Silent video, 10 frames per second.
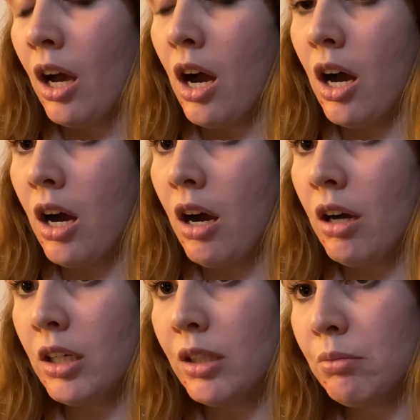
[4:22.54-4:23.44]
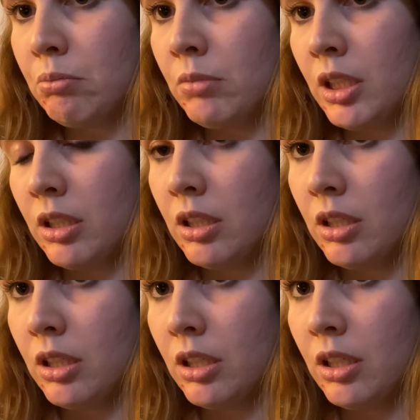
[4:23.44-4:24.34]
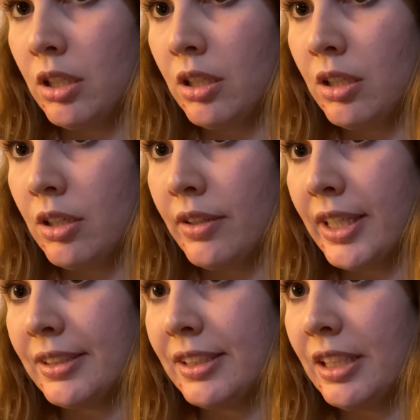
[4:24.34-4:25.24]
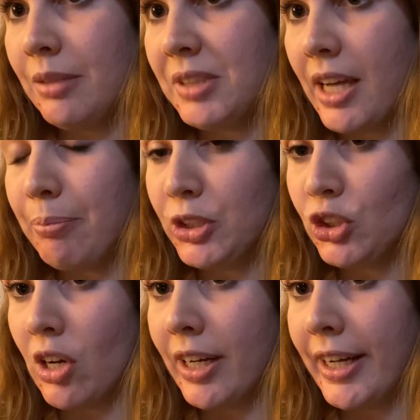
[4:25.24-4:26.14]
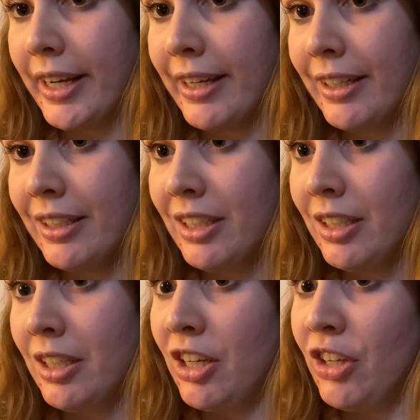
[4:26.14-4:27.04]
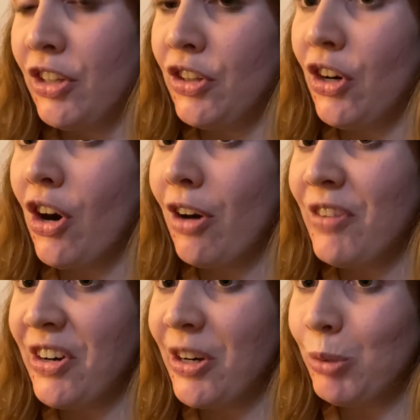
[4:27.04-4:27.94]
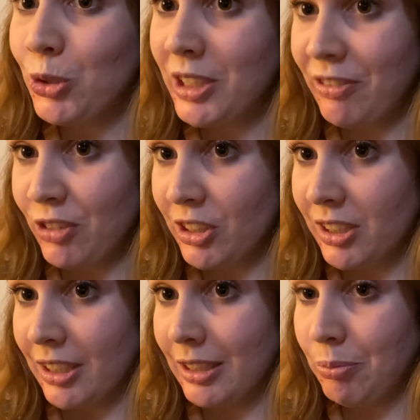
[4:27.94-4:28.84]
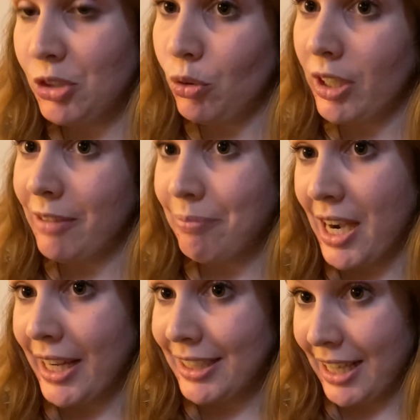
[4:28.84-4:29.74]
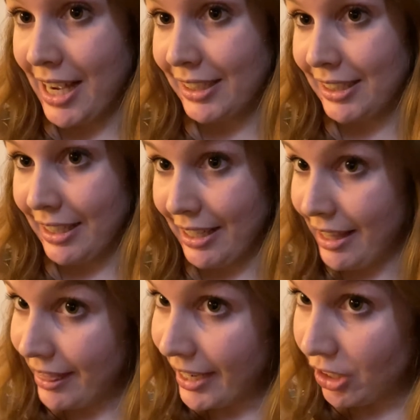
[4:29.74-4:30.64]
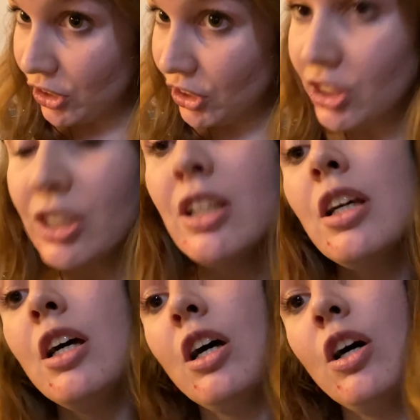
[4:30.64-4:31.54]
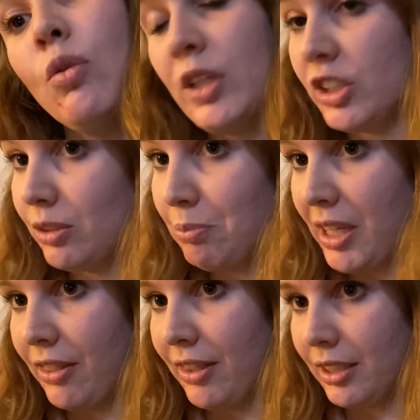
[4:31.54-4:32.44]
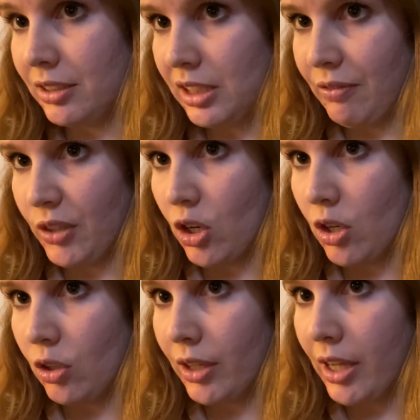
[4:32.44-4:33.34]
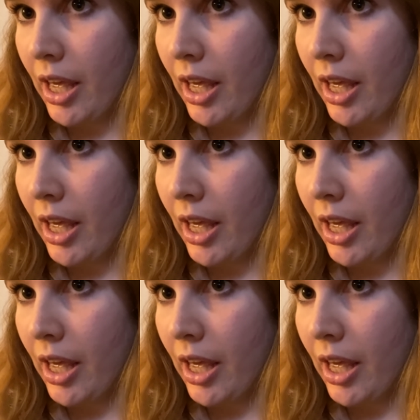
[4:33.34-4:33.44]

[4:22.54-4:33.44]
Um, that seemed episodic. There are variable differences between my ataxia and theirs, which made things difficult.